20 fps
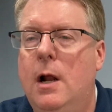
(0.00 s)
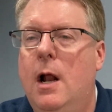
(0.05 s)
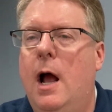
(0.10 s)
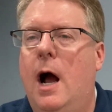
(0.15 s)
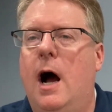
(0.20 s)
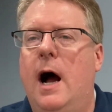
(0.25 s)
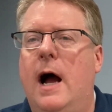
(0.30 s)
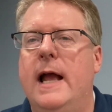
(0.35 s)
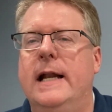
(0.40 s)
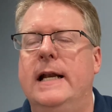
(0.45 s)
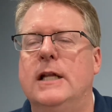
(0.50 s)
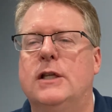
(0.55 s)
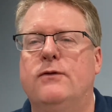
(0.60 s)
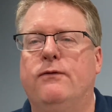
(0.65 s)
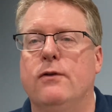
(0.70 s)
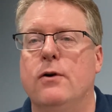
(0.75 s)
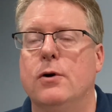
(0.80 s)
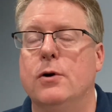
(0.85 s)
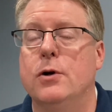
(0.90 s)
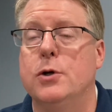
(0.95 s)
Uh, and it's
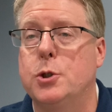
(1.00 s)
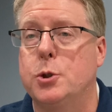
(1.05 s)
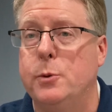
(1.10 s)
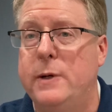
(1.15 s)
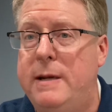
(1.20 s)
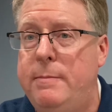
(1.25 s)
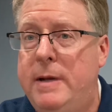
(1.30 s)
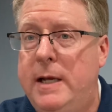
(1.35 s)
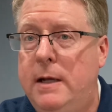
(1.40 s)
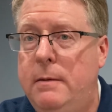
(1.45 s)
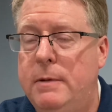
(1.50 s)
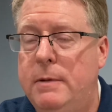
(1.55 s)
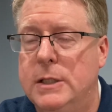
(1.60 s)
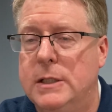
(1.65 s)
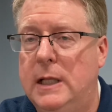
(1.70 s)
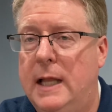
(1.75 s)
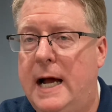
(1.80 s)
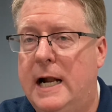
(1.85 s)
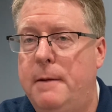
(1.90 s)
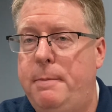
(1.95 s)
for streaming, because
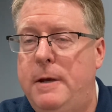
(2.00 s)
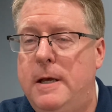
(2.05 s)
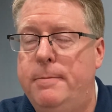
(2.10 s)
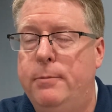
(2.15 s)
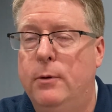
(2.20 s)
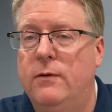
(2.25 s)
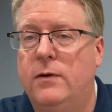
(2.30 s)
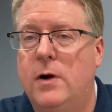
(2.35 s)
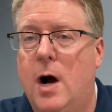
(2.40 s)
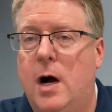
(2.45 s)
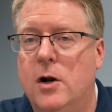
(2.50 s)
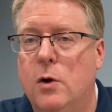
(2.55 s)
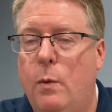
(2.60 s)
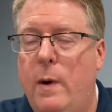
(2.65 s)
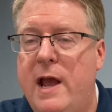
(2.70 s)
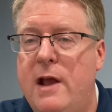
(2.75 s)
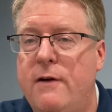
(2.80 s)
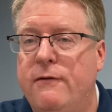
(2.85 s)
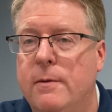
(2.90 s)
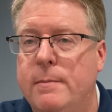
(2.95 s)
a lot of people have gone
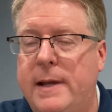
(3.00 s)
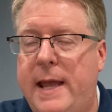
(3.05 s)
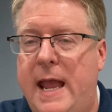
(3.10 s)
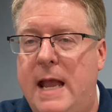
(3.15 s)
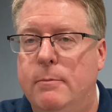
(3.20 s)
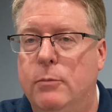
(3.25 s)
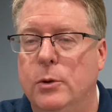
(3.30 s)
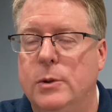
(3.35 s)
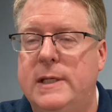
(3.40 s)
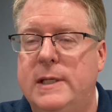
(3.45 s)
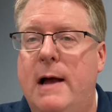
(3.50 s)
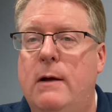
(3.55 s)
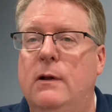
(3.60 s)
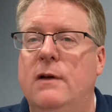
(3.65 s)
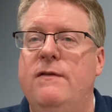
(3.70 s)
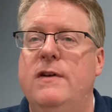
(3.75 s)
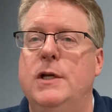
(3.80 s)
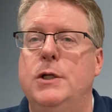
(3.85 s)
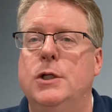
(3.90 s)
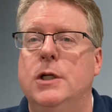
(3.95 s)
away from cable
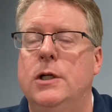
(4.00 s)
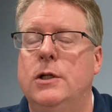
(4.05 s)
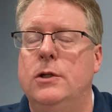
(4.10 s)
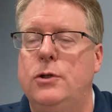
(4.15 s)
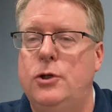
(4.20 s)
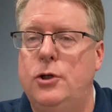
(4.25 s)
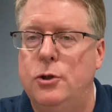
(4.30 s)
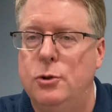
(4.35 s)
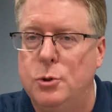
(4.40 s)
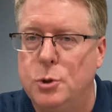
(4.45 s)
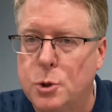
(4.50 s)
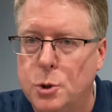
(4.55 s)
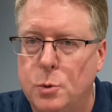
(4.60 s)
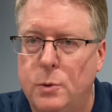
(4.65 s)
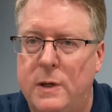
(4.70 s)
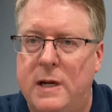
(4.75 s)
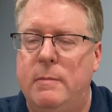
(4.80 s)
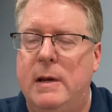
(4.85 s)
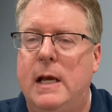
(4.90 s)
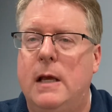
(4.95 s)
television to
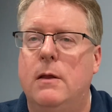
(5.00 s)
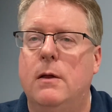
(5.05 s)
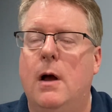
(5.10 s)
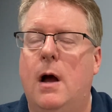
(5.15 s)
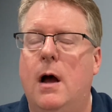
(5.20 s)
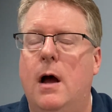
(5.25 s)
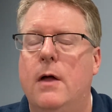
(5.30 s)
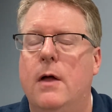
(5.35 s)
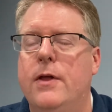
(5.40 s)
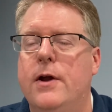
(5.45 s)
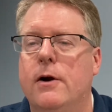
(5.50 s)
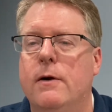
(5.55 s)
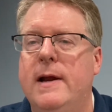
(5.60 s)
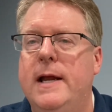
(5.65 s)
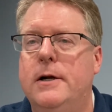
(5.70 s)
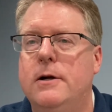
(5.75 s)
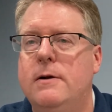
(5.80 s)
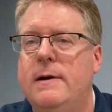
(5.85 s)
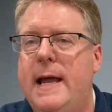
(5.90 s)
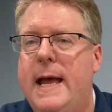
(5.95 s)
streaming uh, their
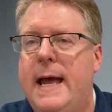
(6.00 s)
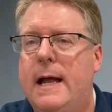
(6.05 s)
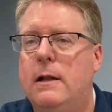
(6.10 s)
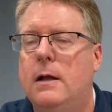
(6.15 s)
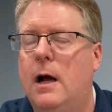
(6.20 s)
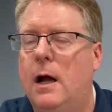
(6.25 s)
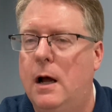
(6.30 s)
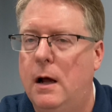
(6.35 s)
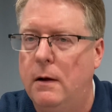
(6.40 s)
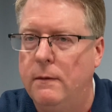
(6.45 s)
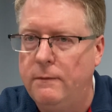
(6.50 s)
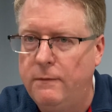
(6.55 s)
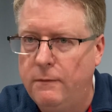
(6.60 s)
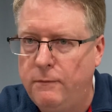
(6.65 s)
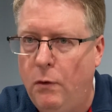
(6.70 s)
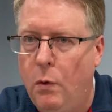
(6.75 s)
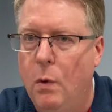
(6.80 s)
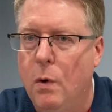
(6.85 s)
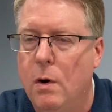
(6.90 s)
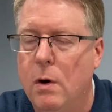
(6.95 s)
internet uh,
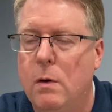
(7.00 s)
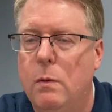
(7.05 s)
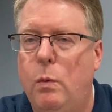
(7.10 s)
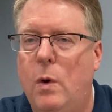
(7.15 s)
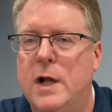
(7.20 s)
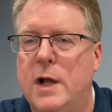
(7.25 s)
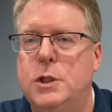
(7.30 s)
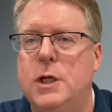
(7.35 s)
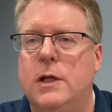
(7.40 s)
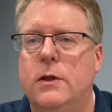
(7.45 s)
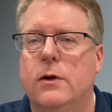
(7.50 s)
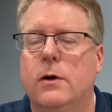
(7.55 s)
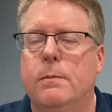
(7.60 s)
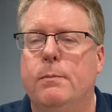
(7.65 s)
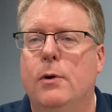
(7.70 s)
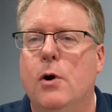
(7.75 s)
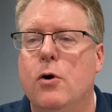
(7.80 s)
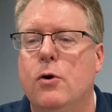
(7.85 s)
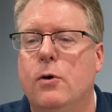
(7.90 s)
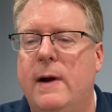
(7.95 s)
for watching their
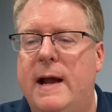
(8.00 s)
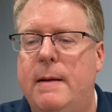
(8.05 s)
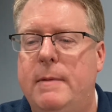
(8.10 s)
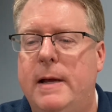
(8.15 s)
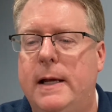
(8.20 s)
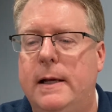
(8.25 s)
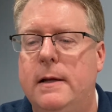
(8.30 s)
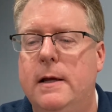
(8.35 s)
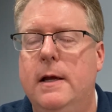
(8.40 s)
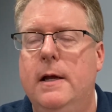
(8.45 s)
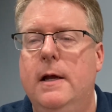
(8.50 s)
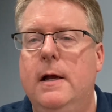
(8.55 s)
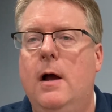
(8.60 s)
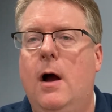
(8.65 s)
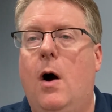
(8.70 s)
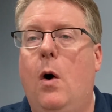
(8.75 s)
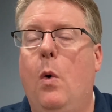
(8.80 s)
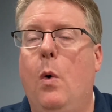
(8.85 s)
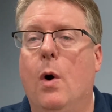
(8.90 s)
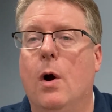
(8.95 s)
programming,
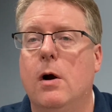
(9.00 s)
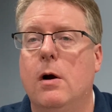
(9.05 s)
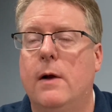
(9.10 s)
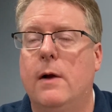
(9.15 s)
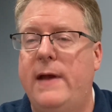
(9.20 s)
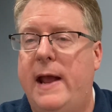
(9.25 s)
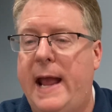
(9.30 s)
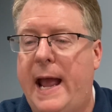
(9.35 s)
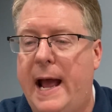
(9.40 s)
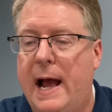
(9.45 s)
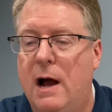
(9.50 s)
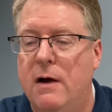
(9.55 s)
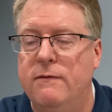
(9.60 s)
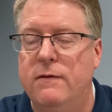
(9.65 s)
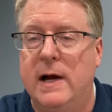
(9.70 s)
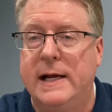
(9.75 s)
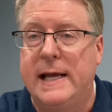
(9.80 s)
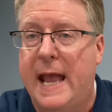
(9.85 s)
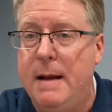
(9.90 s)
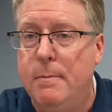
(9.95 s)
or they have
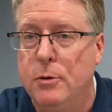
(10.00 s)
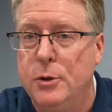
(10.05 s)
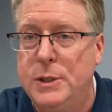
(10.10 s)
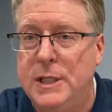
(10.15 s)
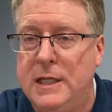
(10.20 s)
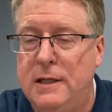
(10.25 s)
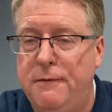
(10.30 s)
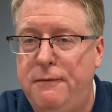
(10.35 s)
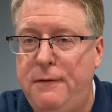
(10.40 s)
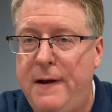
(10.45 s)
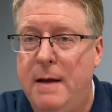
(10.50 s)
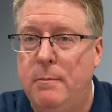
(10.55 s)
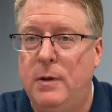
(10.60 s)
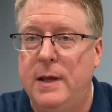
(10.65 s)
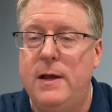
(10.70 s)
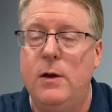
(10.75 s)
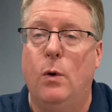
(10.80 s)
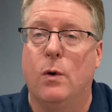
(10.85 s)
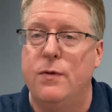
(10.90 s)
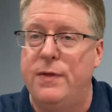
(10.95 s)
uh, gamers in the
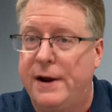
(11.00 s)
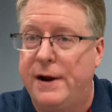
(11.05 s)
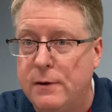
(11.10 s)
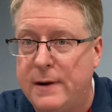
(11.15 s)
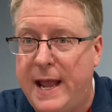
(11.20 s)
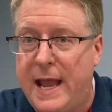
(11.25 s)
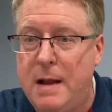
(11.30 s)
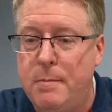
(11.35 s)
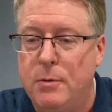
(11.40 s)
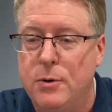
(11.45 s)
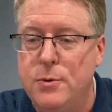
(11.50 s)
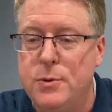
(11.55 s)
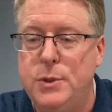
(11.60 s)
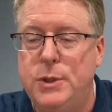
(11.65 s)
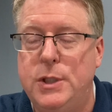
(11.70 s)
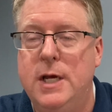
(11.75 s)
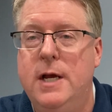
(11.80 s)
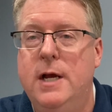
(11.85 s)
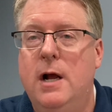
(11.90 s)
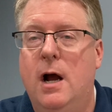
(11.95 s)
family, or they're
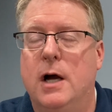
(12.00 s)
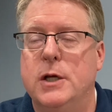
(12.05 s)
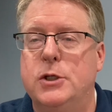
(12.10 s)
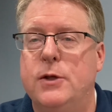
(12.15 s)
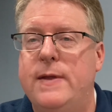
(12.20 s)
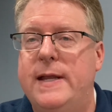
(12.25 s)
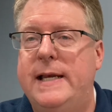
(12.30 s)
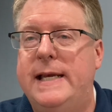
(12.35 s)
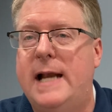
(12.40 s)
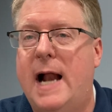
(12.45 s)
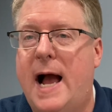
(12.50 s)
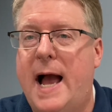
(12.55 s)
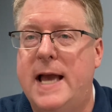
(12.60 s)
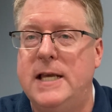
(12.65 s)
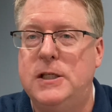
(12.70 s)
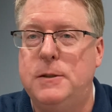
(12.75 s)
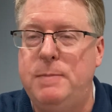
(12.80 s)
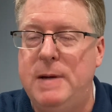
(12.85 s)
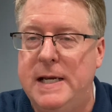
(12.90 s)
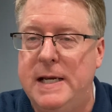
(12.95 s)
gamers, uh, so they need
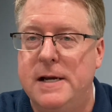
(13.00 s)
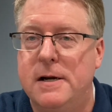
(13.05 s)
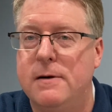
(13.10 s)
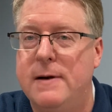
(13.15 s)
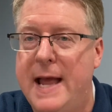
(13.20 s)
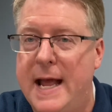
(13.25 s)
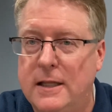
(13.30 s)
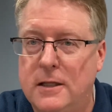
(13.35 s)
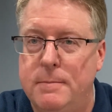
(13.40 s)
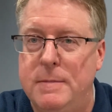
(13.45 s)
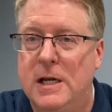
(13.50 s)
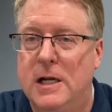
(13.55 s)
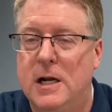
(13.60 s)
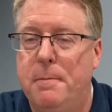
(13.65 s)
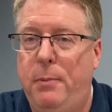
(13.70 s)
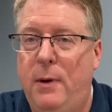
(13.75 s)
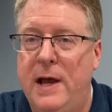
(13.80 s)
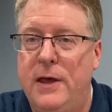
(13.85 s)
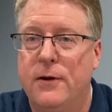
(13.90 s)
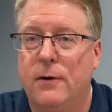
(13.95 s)
high-speed internet to be able to
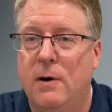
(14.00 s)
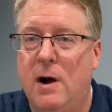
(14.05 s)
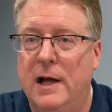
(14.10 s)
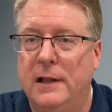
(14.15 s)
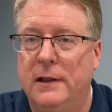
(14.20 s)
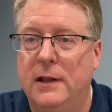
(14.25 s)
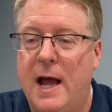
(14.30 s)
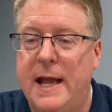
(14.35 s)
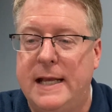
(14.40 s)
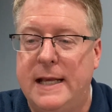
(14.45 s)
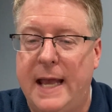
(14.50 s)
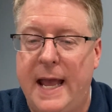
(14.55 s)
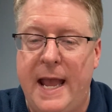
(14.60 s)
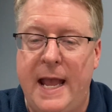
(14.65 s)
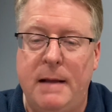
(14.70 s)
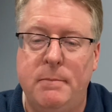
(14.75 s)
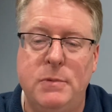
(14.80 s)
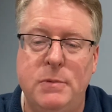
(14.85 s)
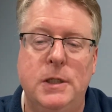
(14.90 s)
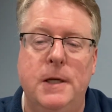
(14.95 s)
play their online
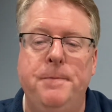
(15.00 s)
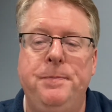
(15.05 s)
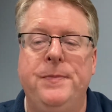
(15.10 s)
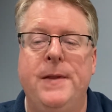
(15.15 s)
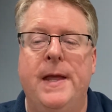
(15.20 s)
games,